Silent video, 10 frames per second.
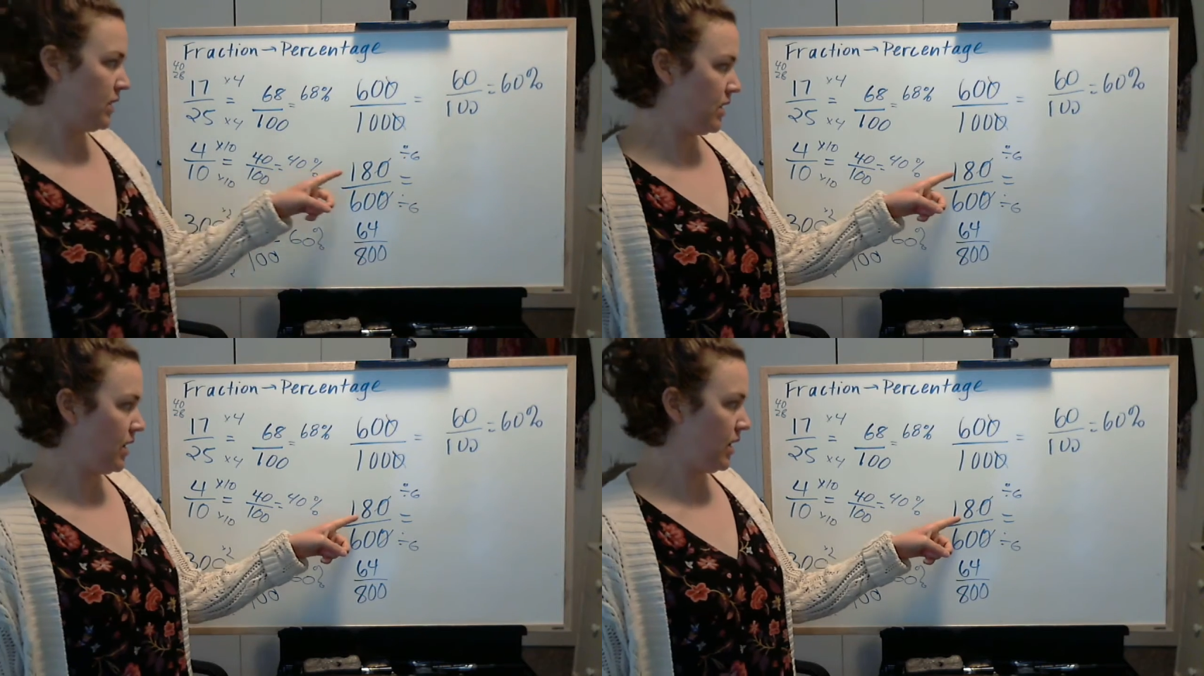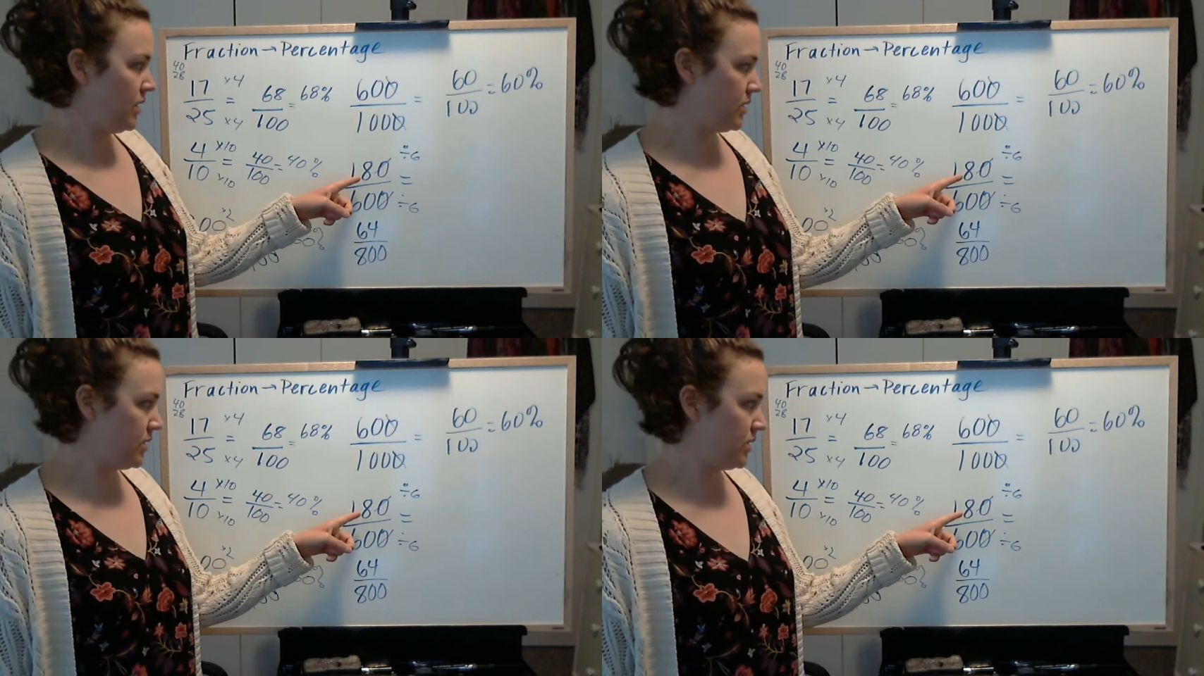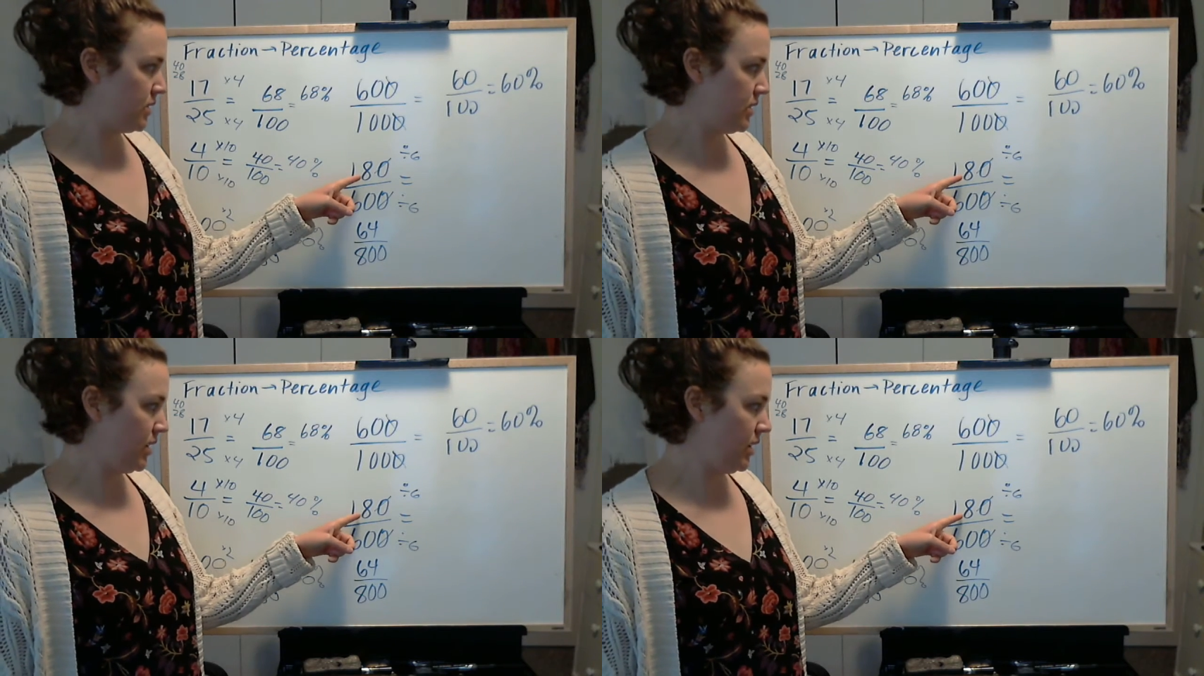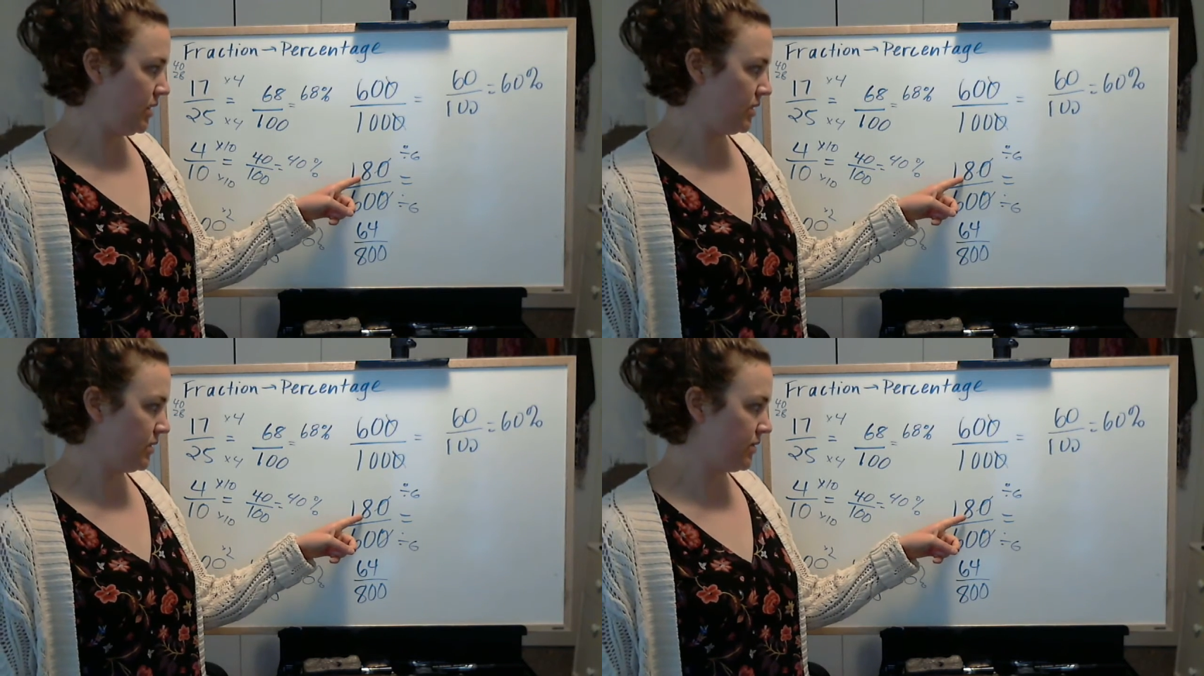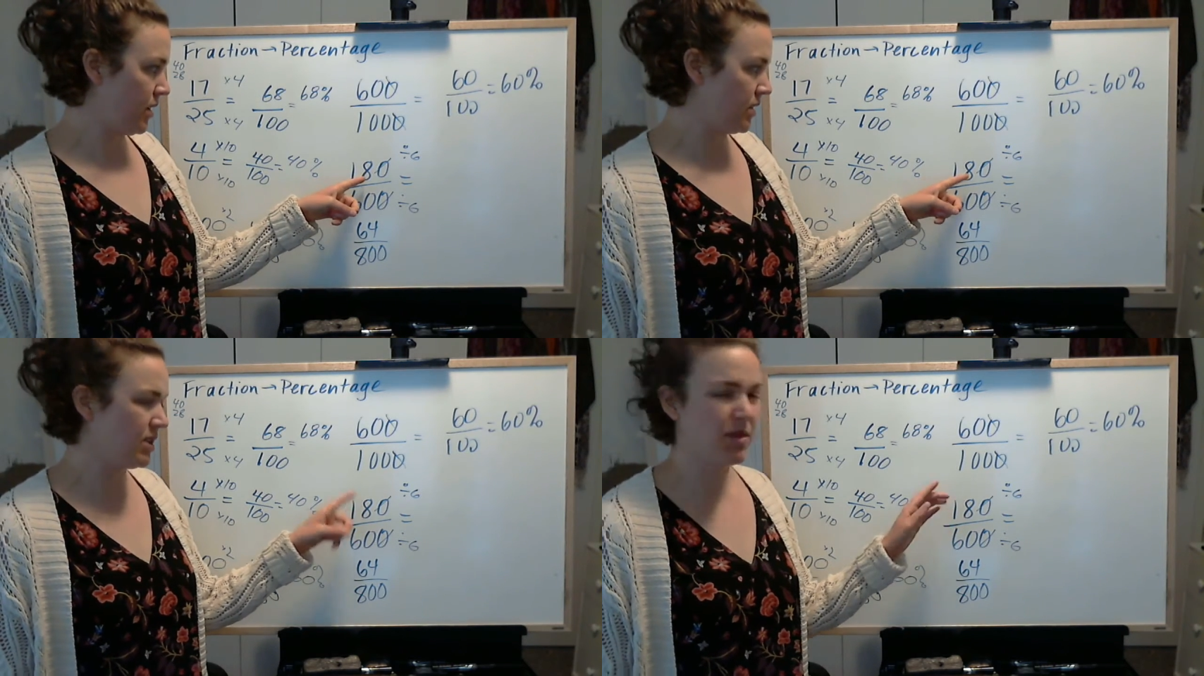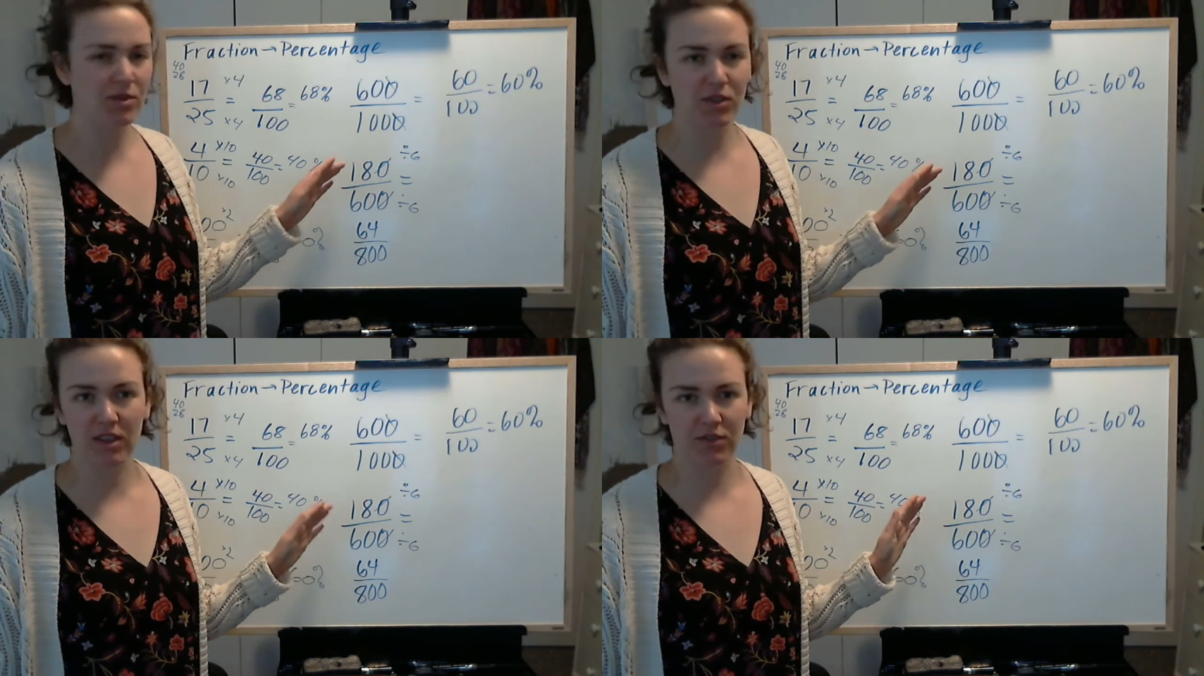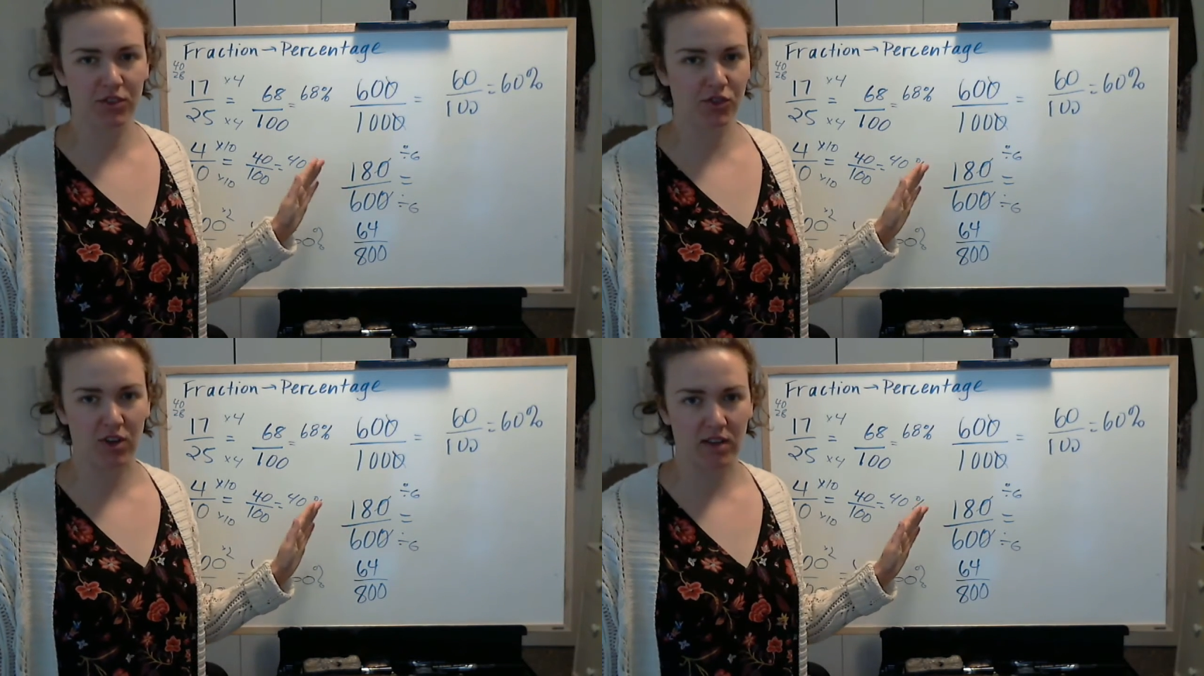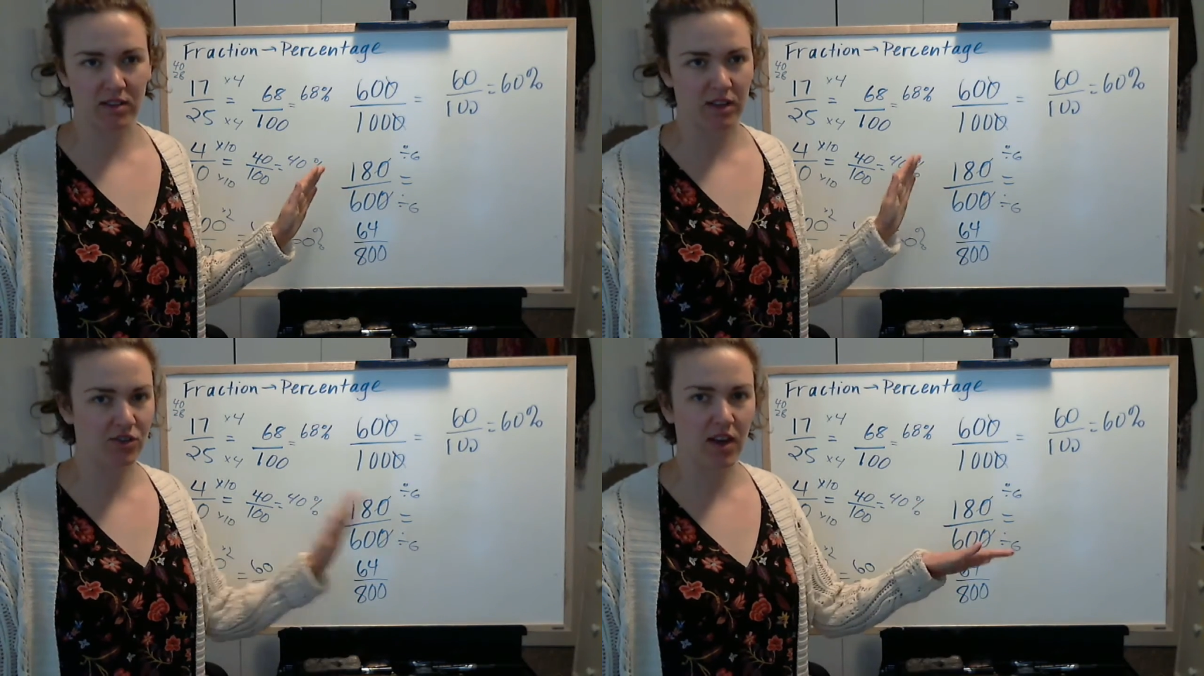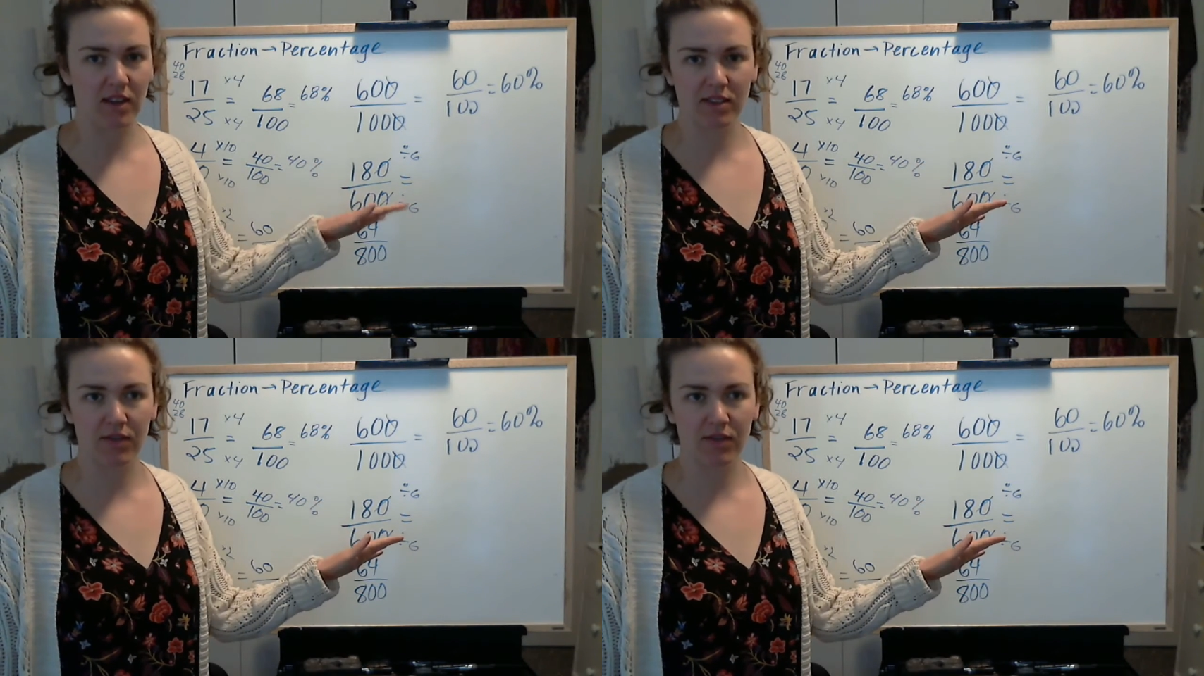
18 divided. Sometimes you just have to trust and try stuff